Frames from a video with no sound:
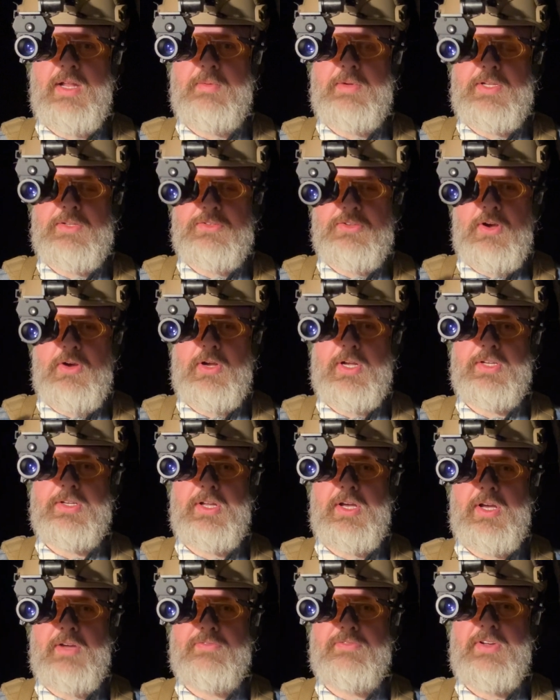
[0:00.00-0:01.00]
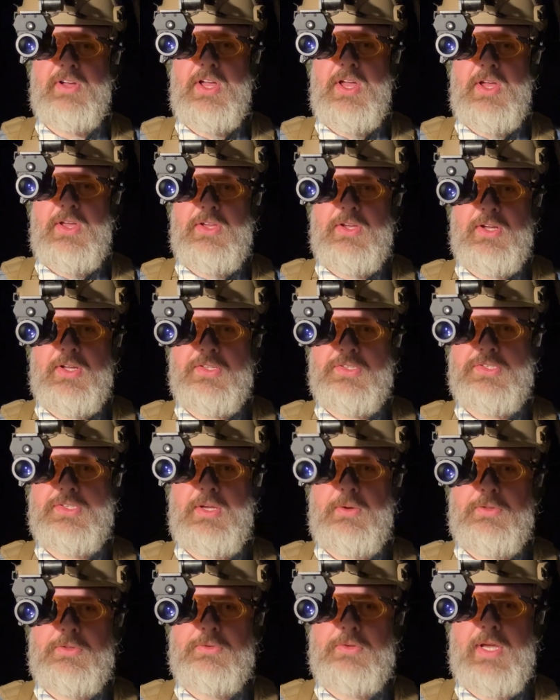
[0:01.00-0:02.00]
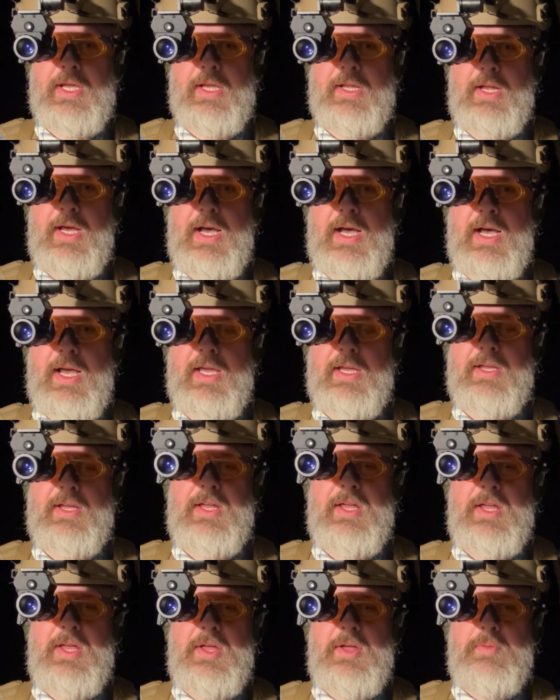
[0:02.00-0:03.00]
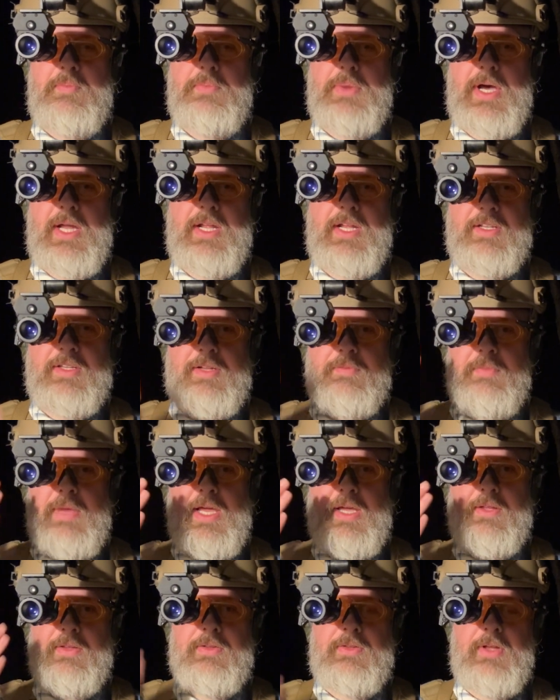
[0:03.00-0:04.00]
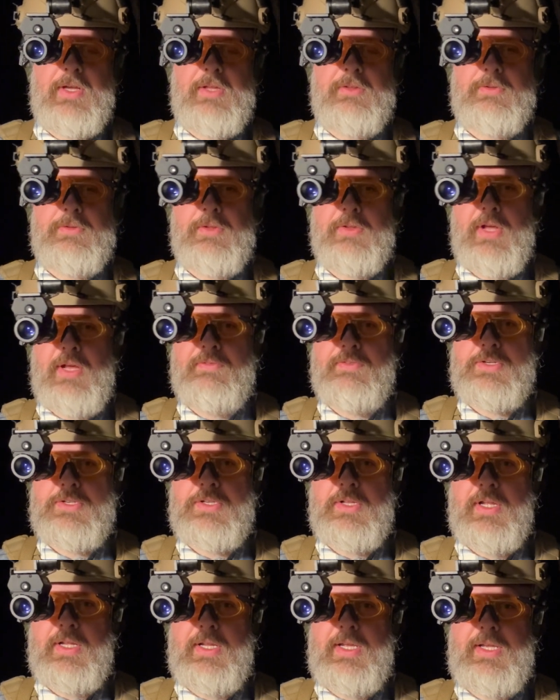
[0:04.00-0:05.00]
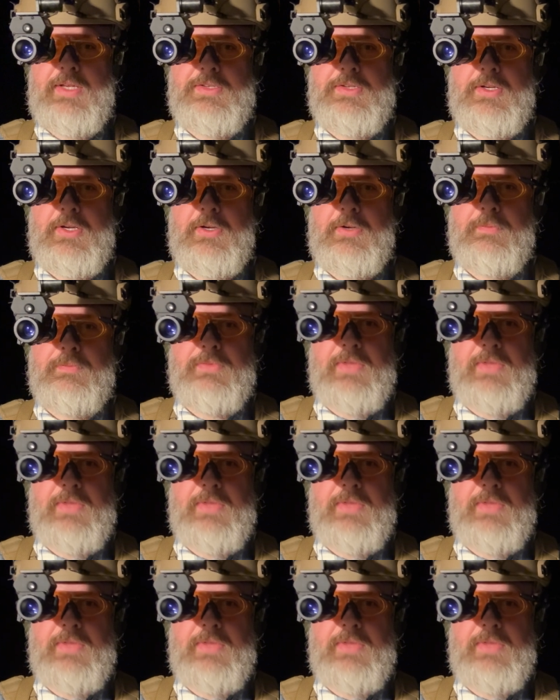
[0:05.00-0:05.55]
I mean, dark enough you couldn't see with your naked eye, but it did make looking through the night vision a lot easier.